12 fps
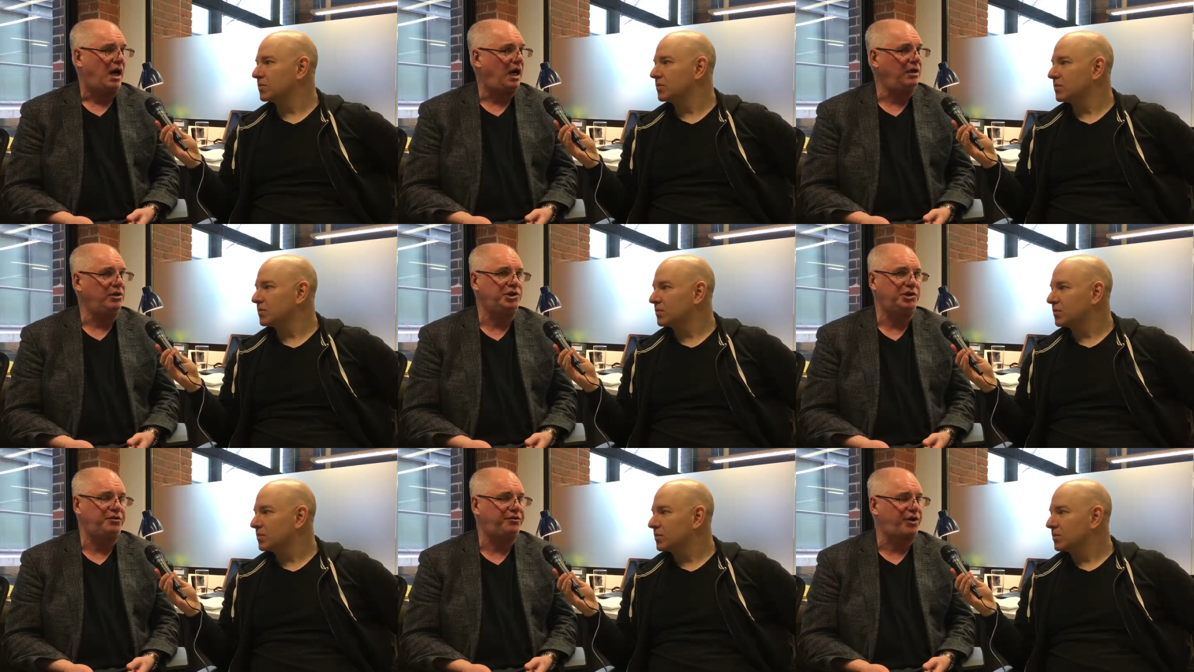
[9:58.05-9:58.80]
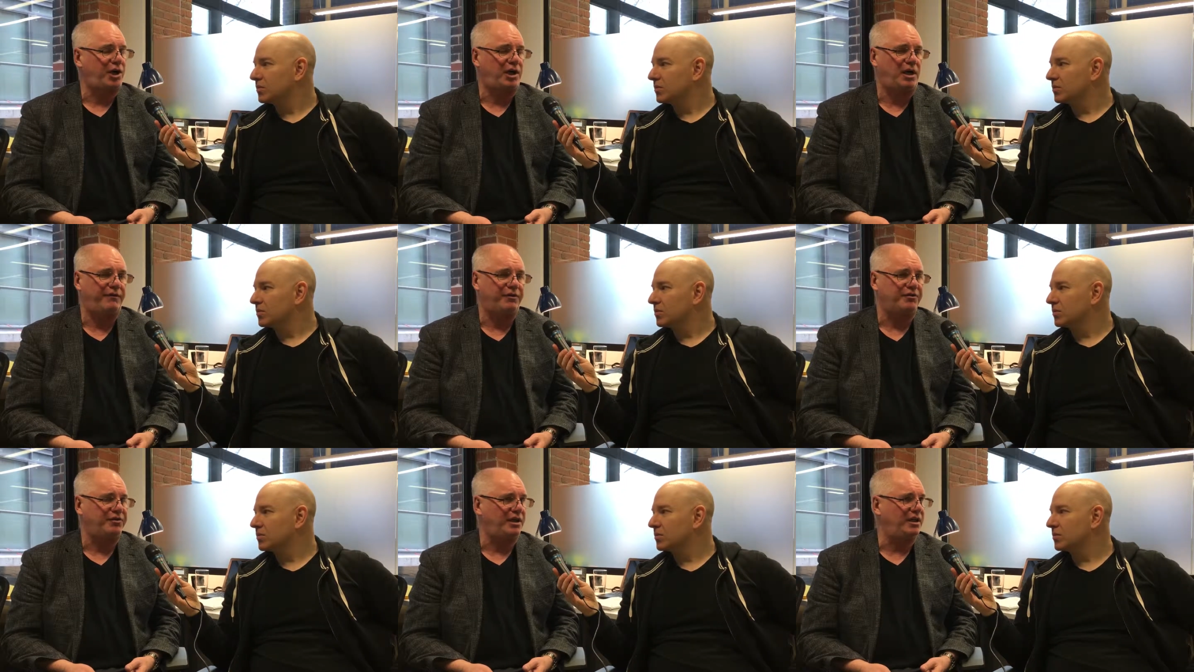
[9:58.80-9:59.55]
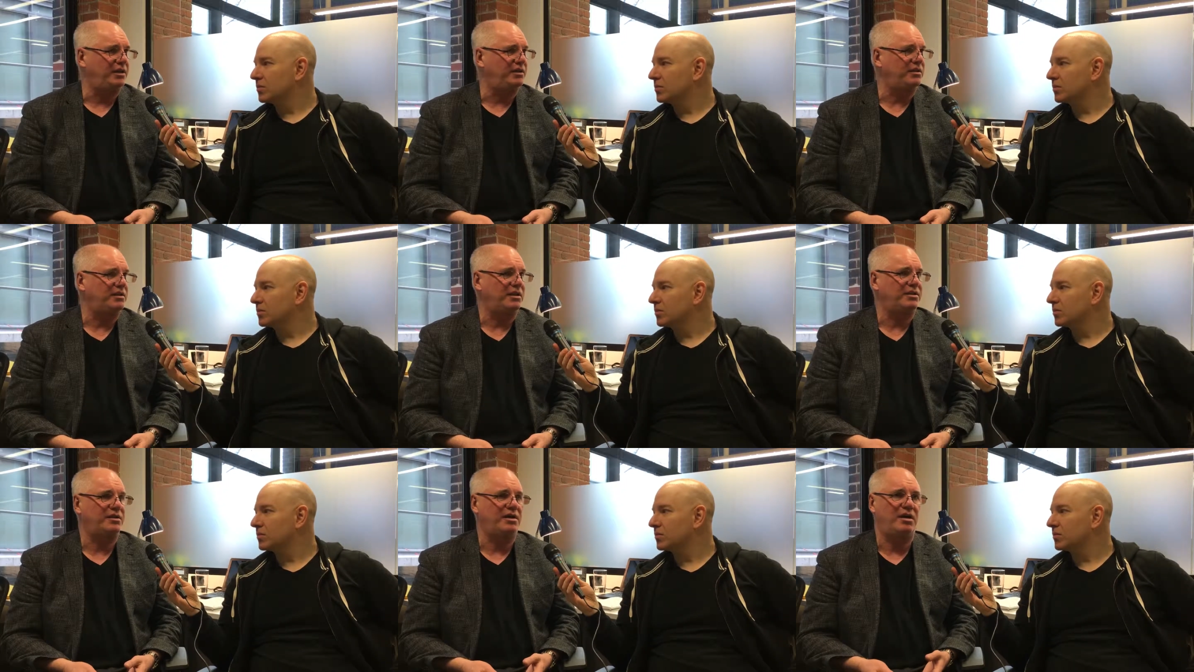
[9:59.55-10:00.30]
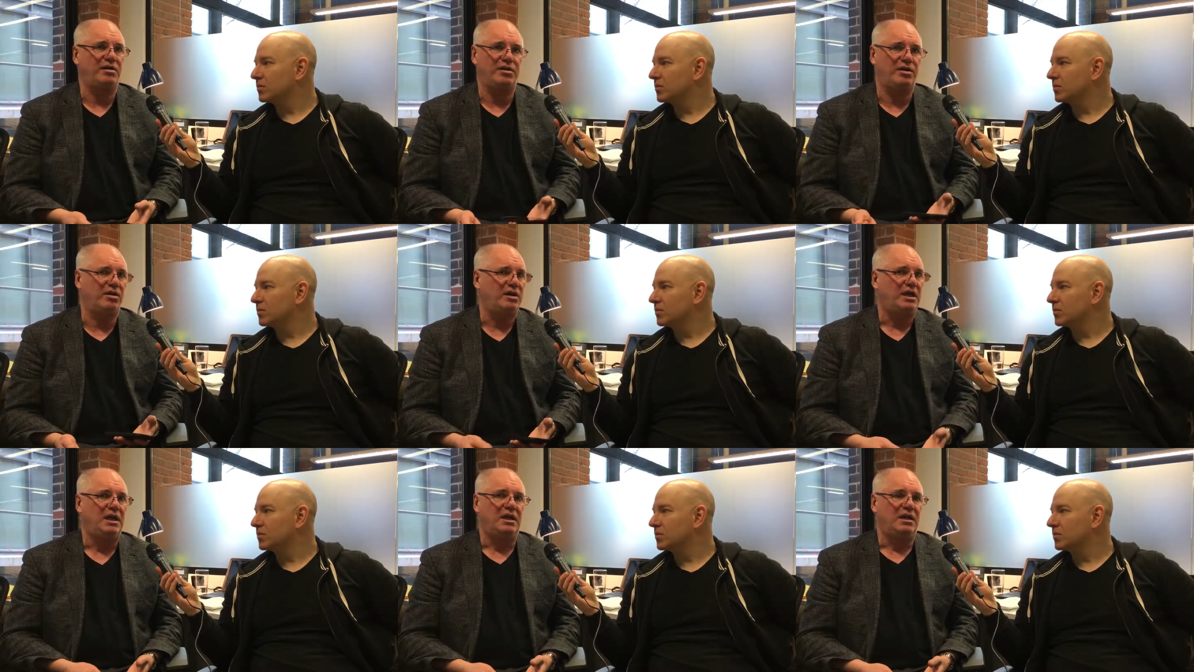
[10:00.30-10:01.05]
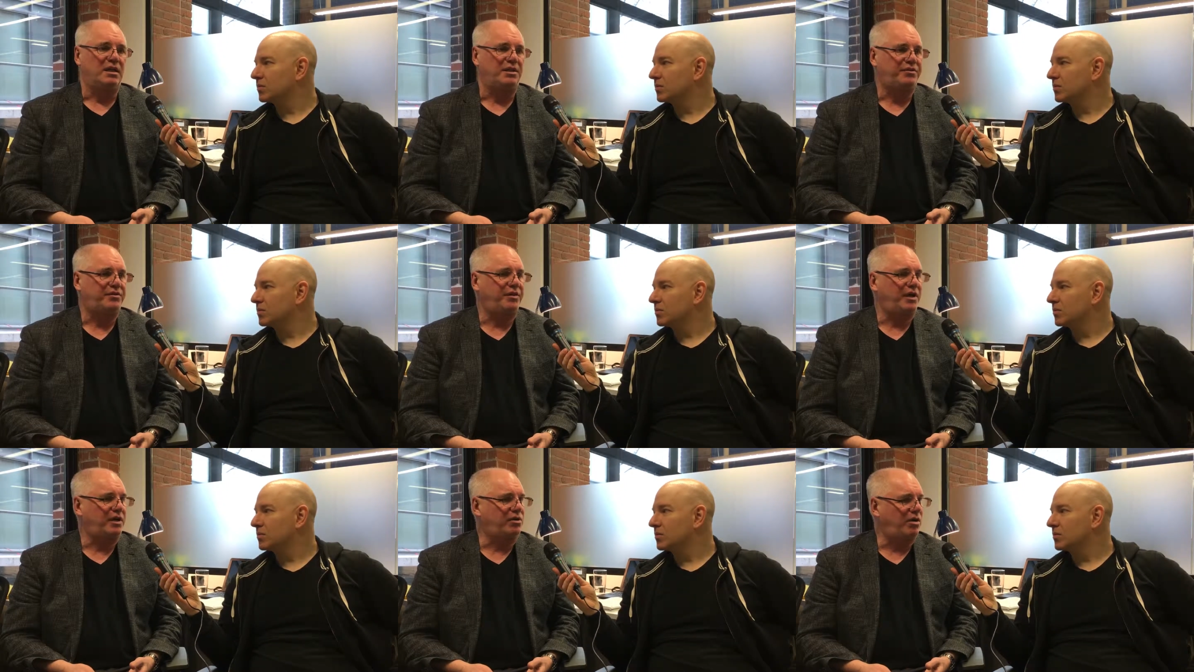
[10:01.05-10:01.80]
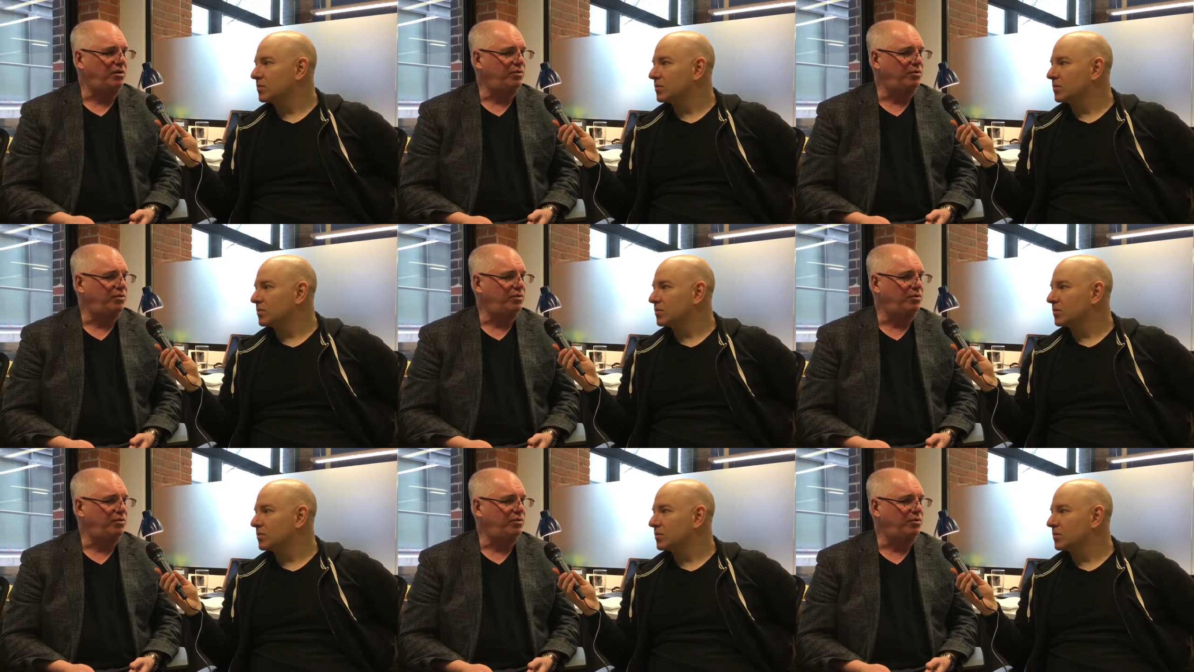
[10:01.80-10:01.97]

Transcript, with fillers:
Speaker 1: I usually start off and say, Judge, Your Honor, you know, let's quit